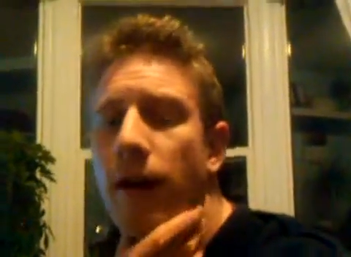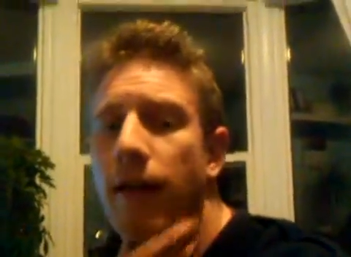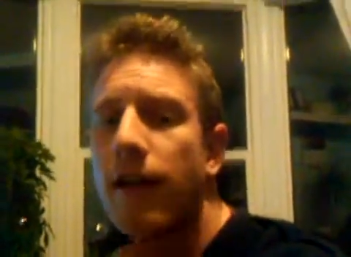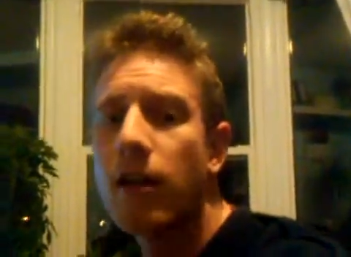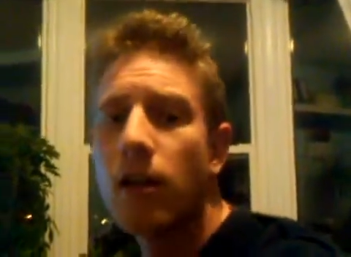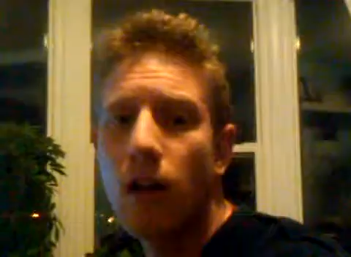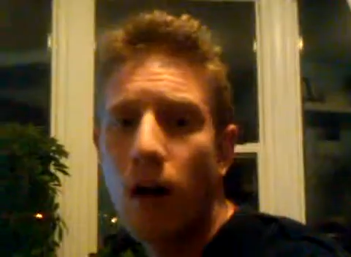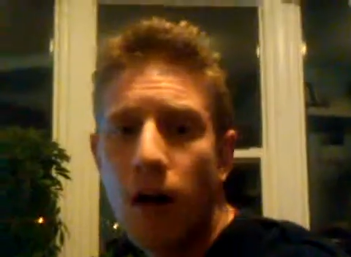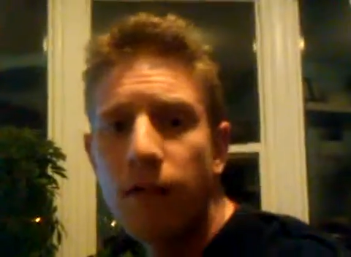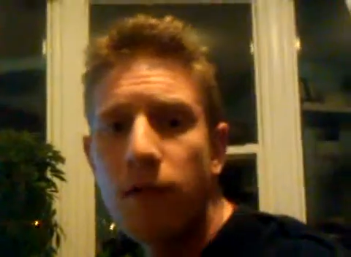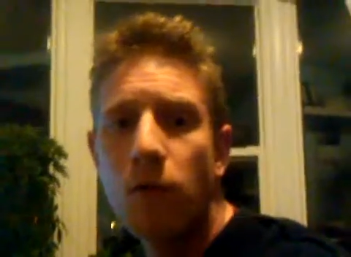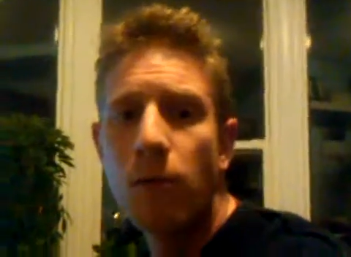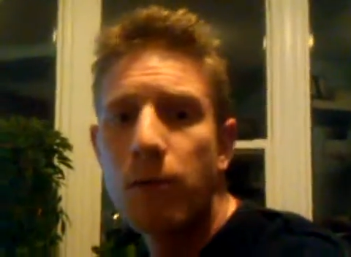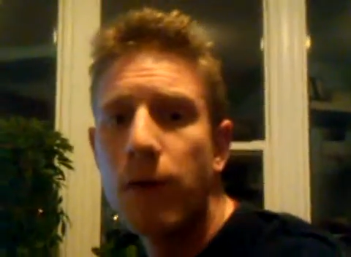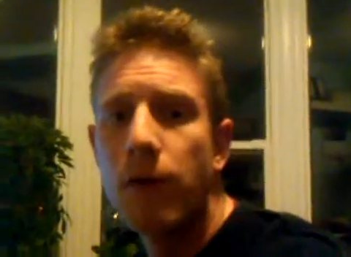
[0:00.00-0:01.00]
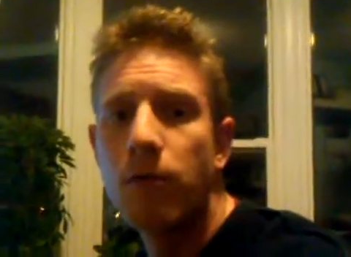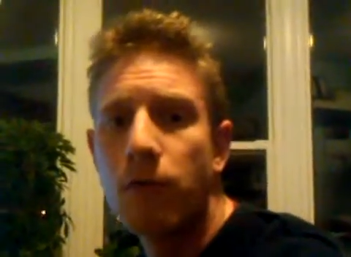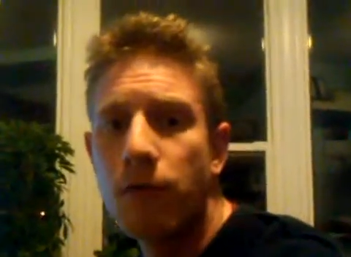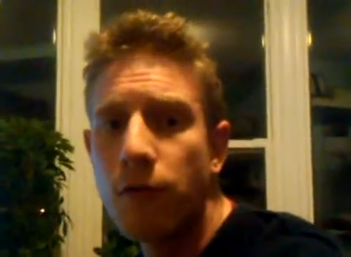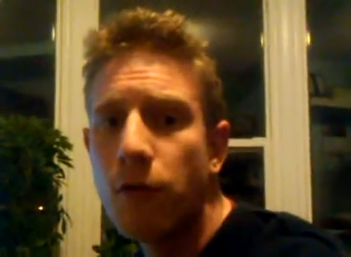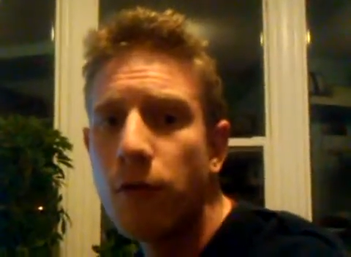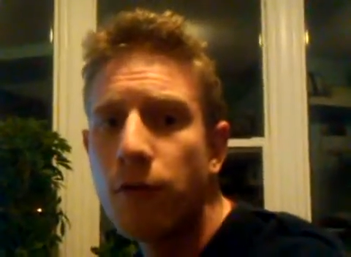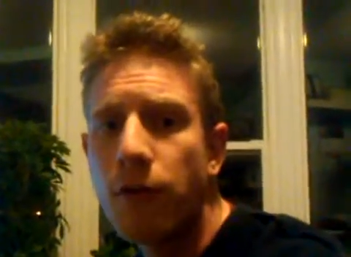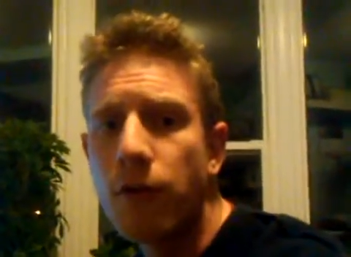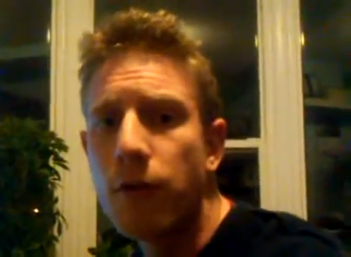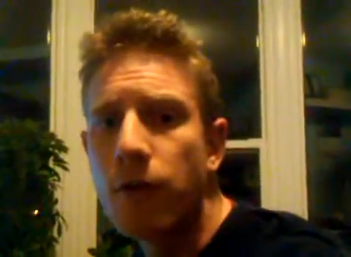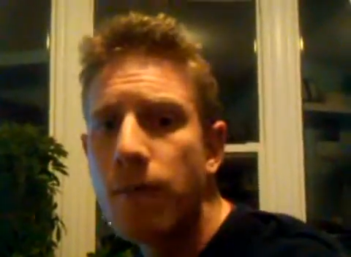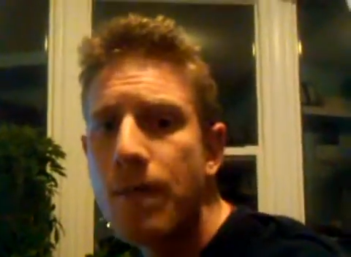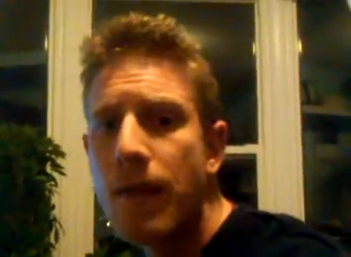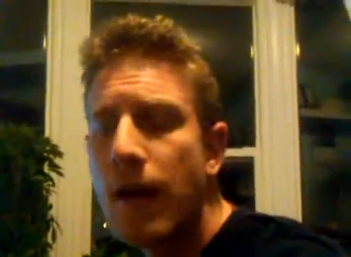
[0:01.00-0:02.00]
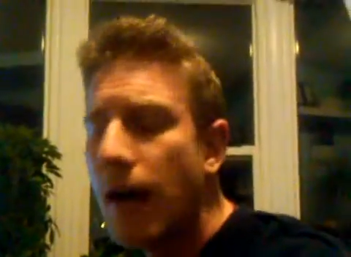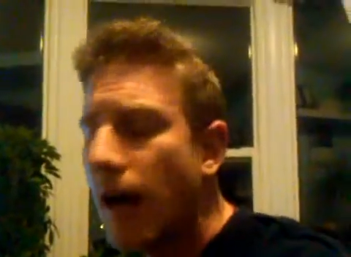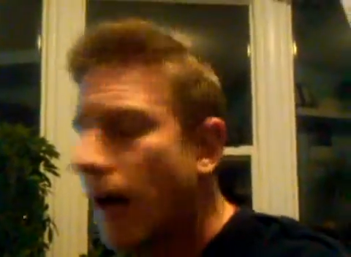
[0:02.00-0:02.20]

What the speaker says: I think a lot of it will be review for you.